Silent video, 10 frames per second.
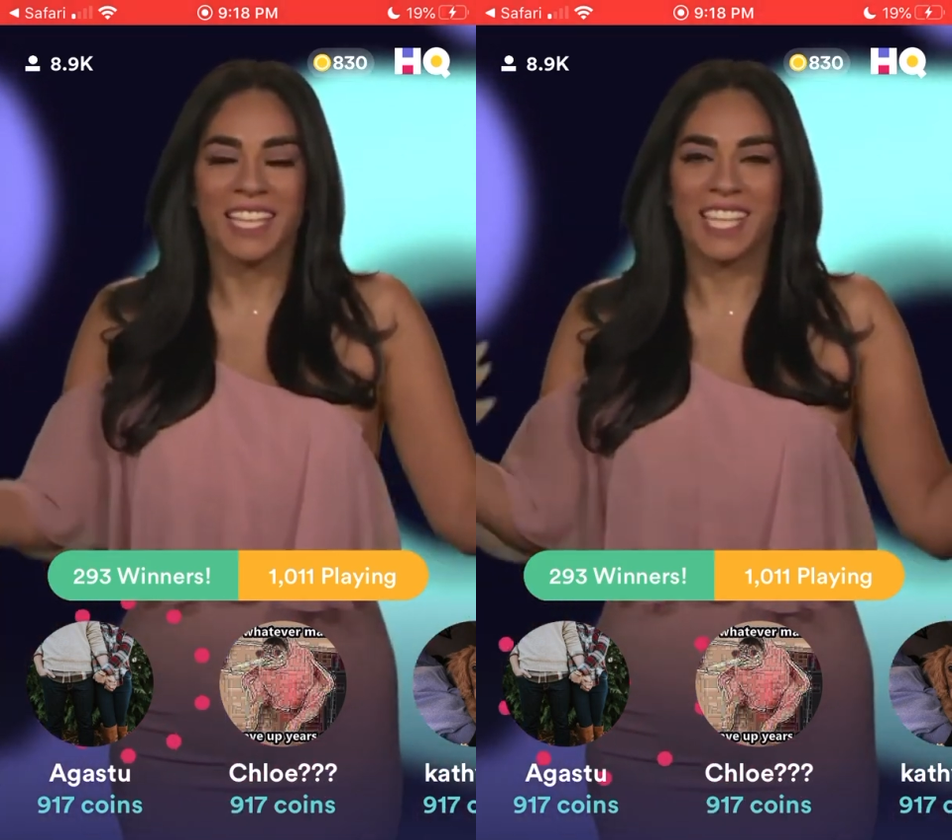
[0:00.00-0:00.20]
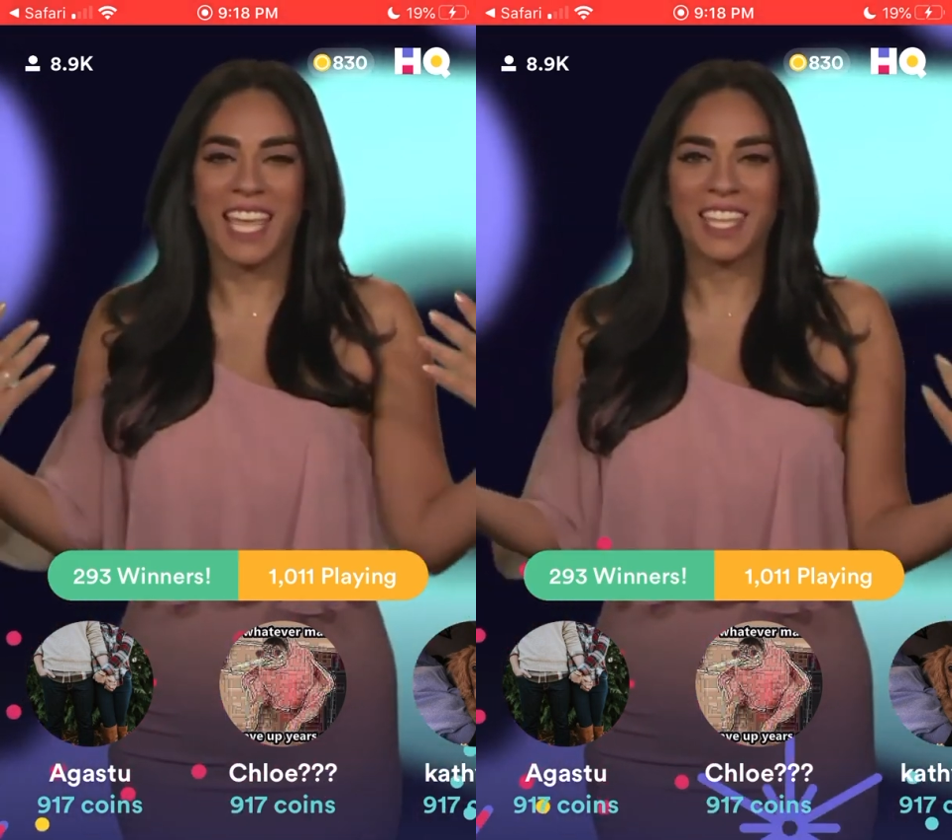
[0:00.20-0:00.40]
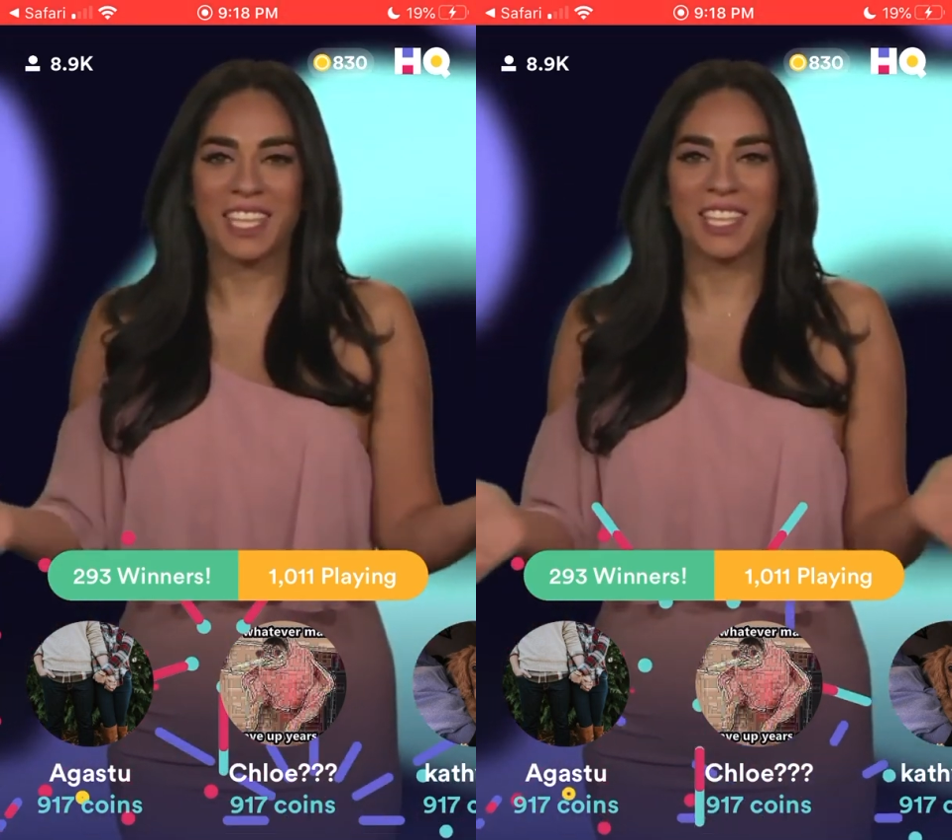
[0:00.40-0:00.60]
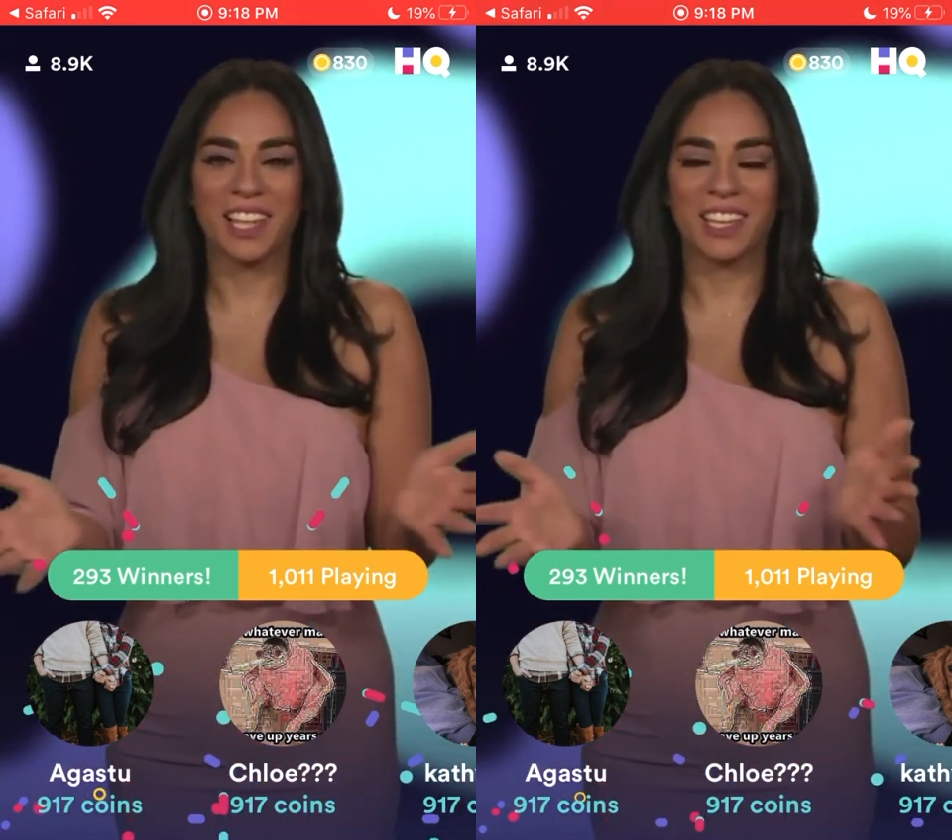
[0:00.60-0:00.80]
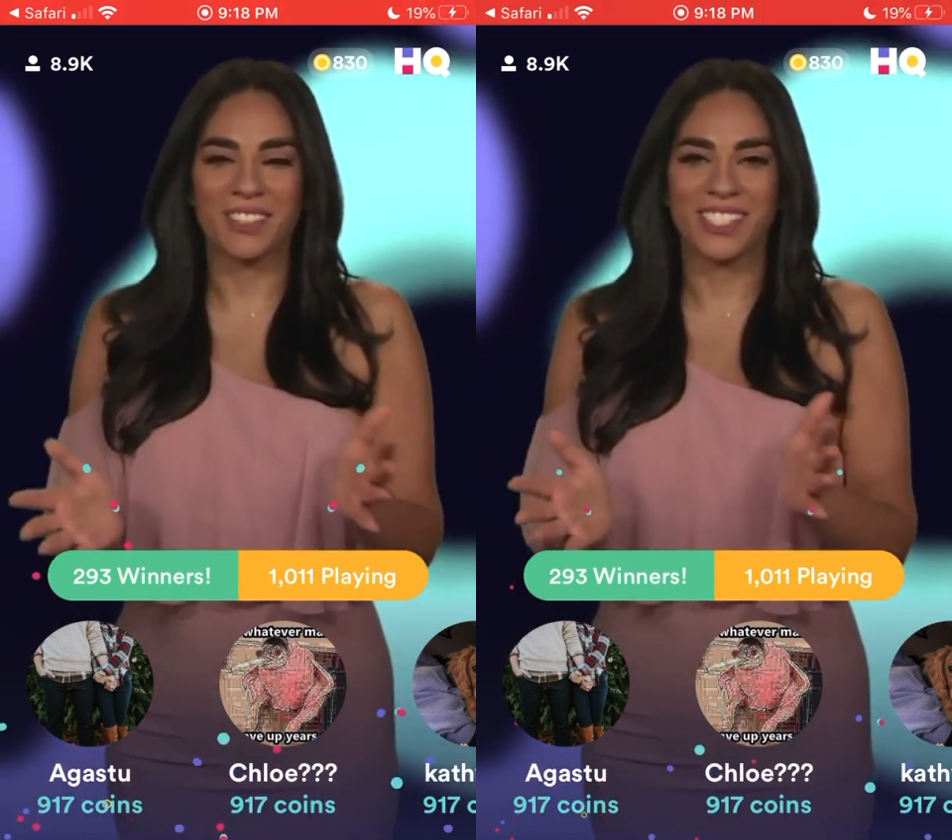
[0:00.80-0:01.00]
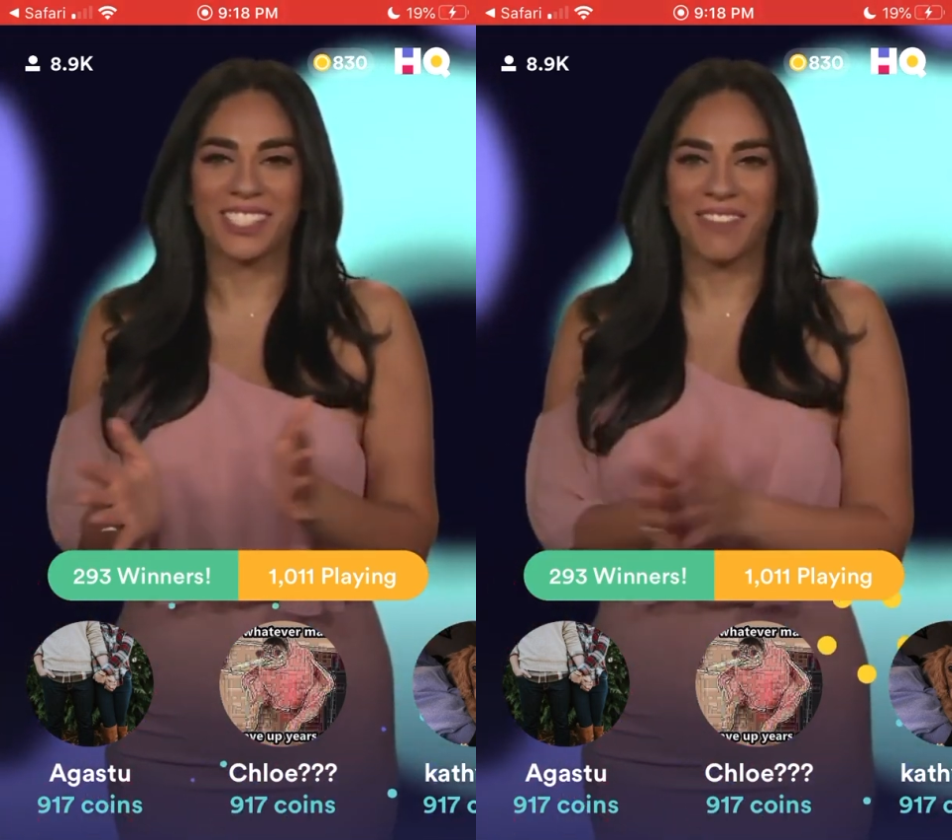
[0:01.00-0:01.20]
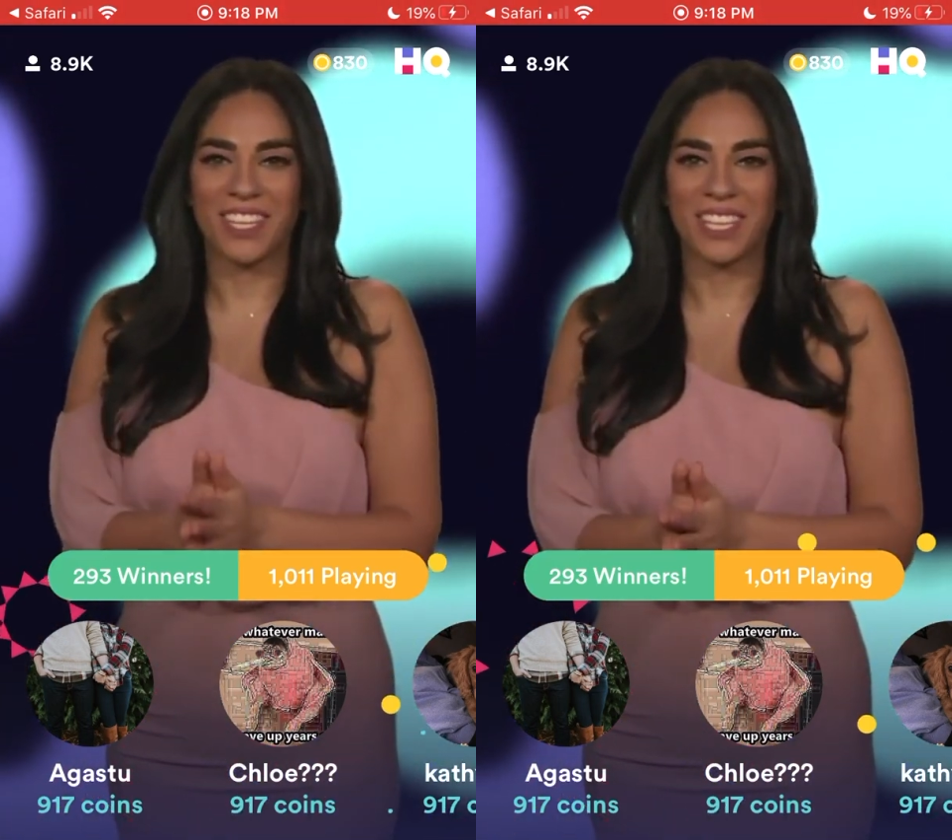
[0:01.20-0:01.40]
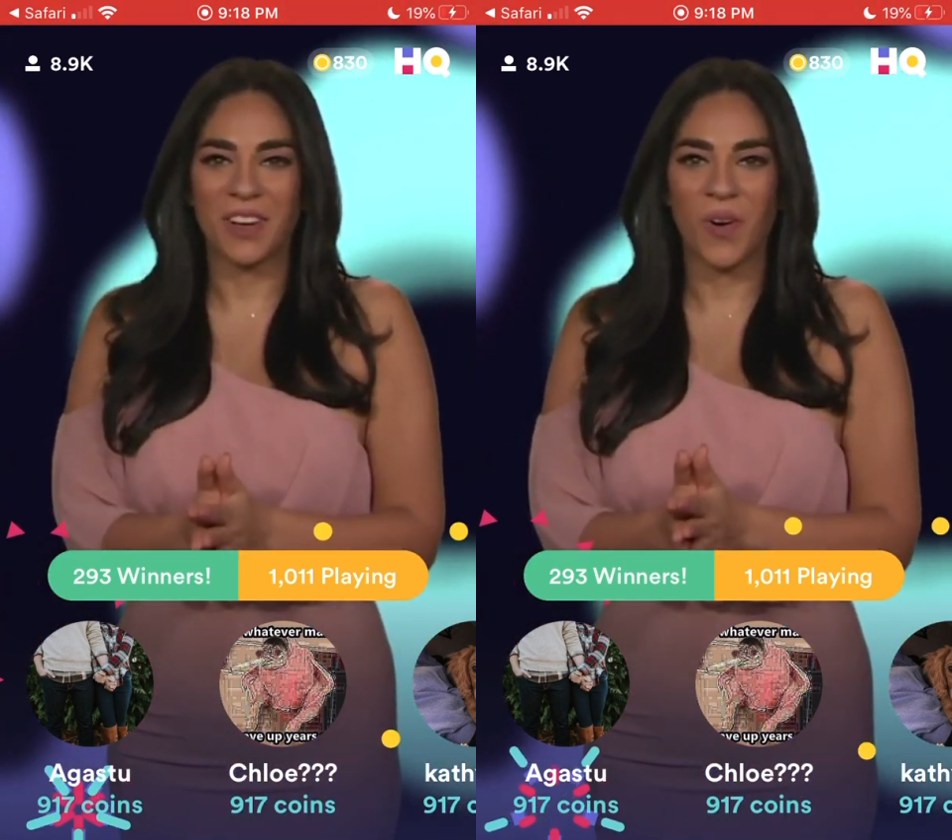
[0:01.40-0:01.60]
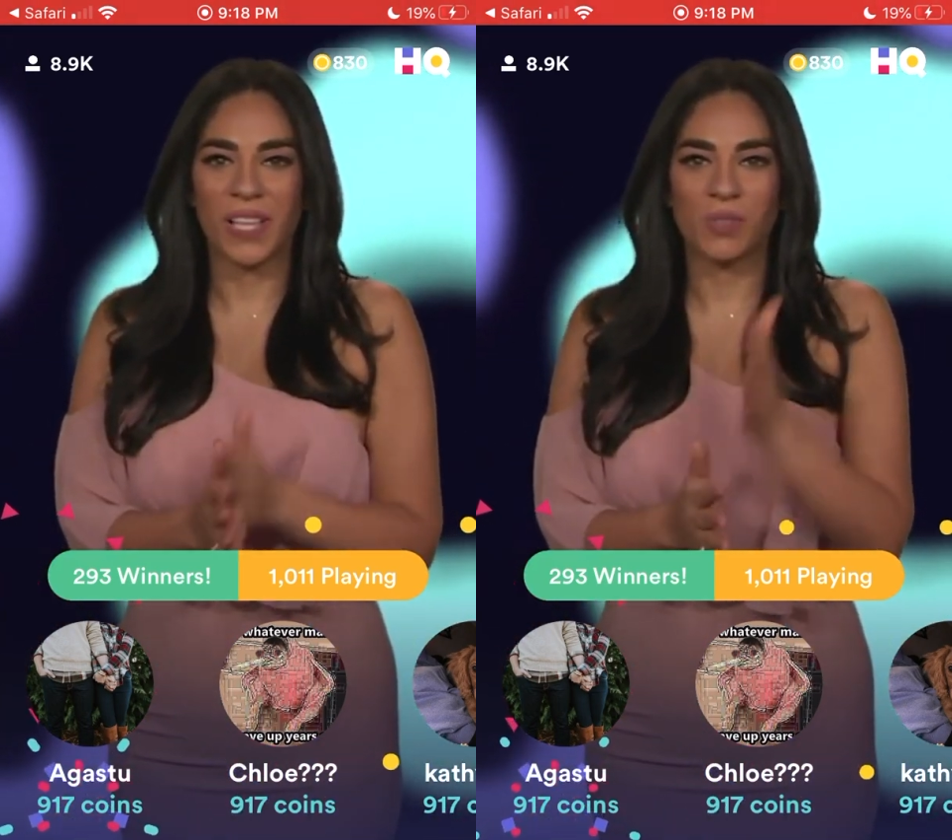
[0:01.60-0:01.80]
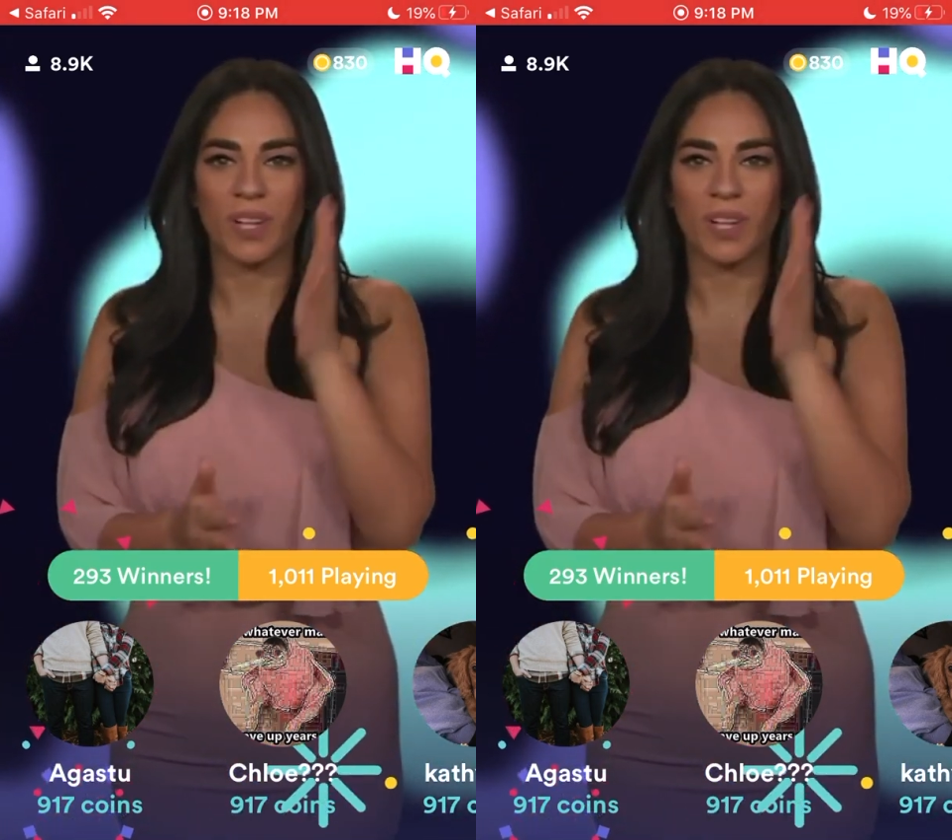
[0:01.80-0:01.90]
taking the 917 coins.